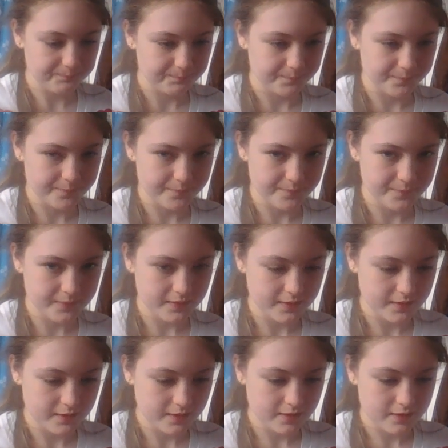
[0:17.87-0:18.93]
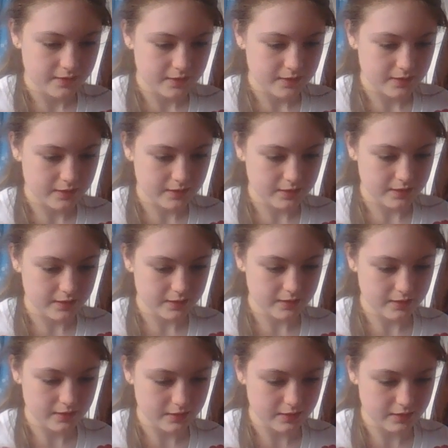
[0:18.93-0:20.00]

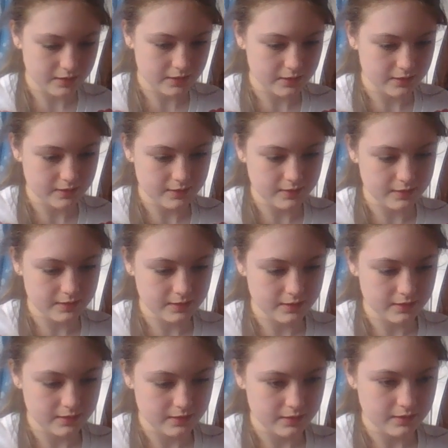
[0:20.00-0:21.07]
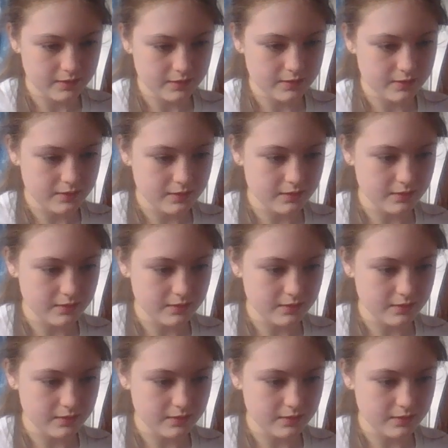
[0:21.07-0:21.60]
Nothing is said.